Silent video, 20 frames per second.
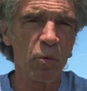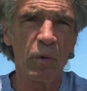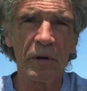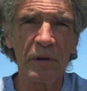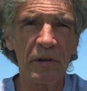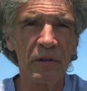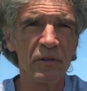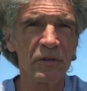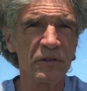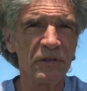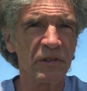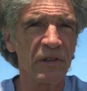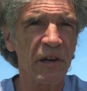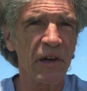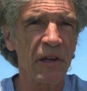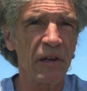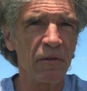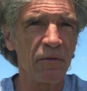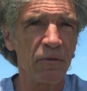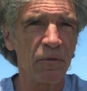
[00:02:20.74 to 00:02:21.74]
20 years in
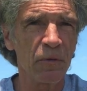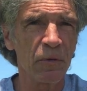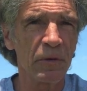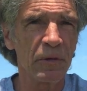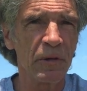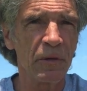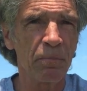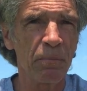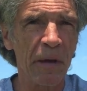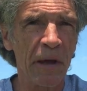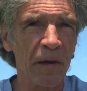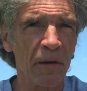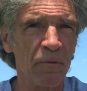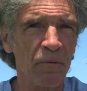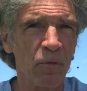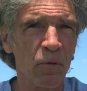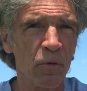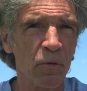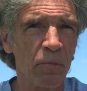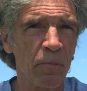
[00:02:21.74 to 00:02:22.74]
California, back
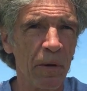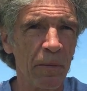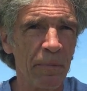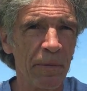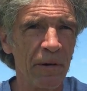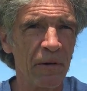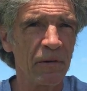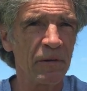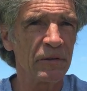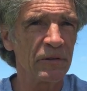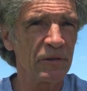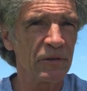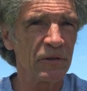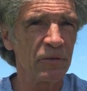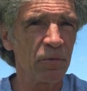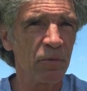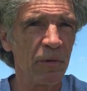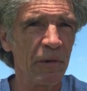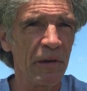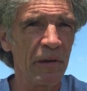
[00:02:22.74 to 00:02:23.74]
and forth with my parents
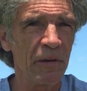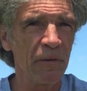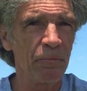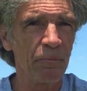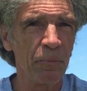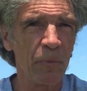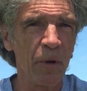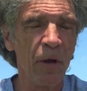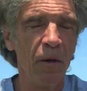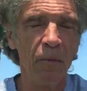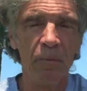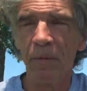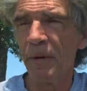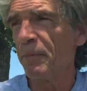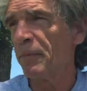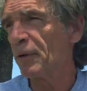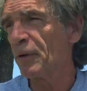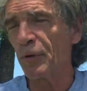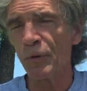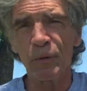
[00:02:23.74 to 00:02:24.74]
as well.
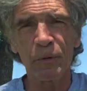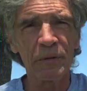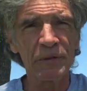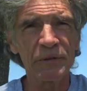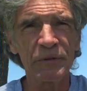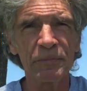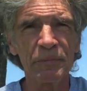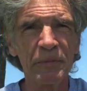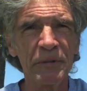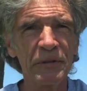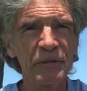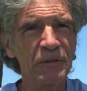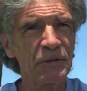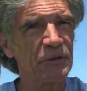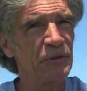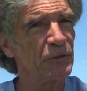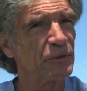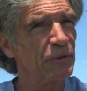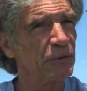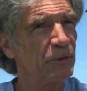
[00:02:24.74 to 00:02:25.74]
Maybe
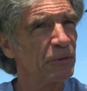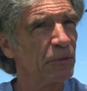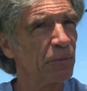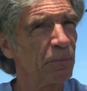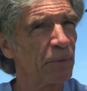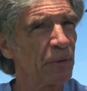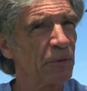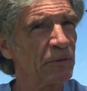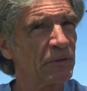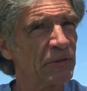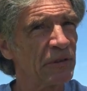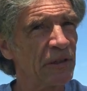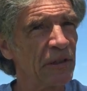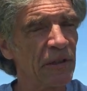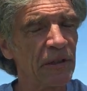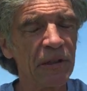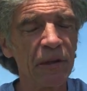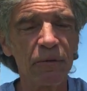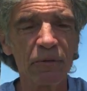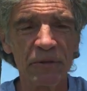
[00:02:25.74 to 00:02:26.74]
Christmas or a
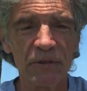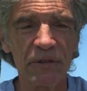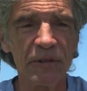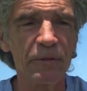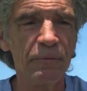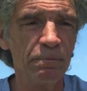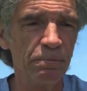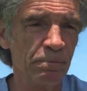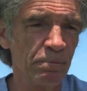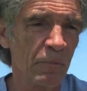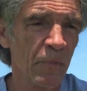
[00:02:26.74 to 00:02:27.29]
birthday, that was it.